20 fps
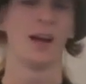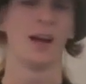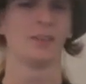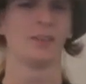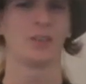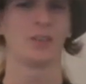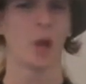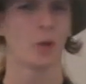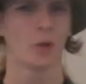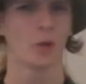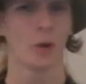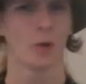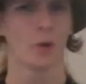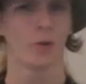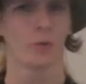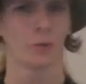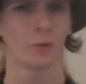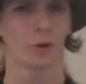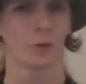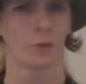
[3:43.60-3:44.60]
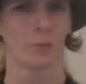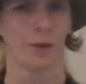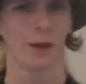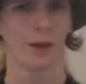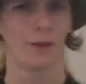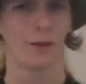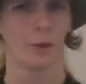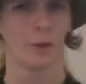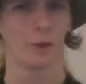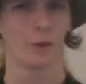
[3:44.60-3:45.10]
Don't know if I'm going to buy
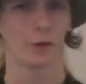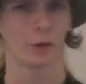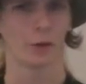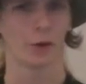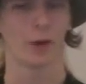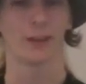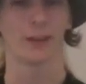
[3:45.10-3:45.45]
that one or not.